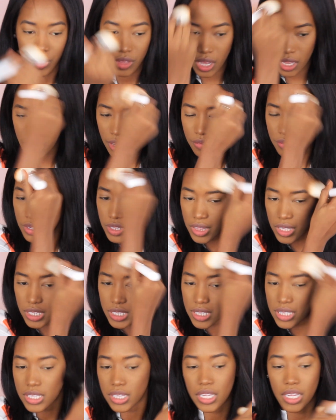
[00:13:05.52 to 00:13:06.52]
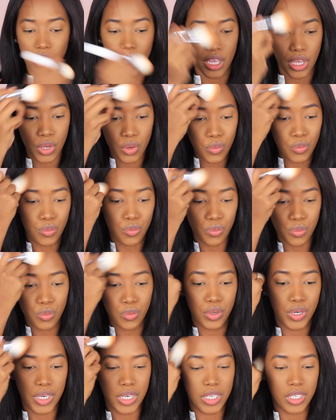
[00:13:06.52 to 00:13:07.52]
And everything is laying
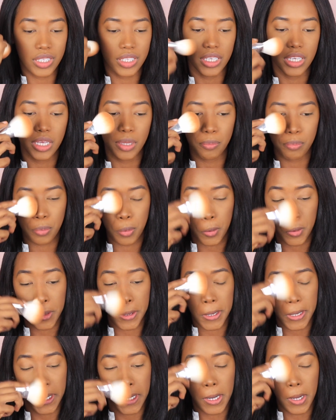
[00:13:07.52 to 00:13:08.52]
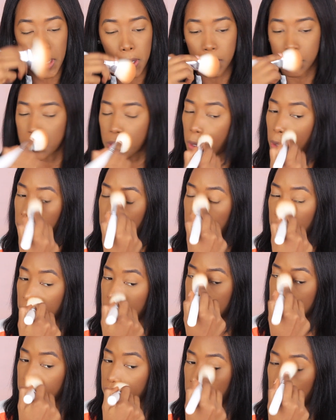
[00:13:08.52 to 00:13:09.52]
really pretty on top
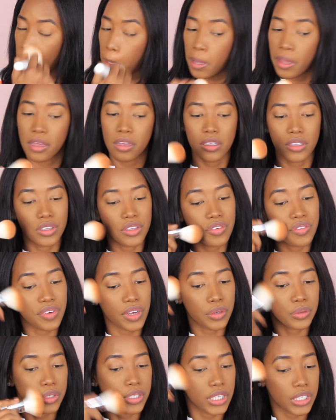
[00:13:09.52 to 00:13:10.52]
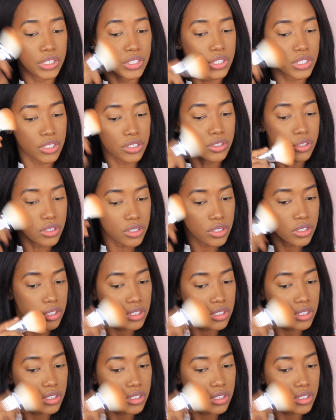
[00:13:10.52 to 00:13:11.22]
of the foundation.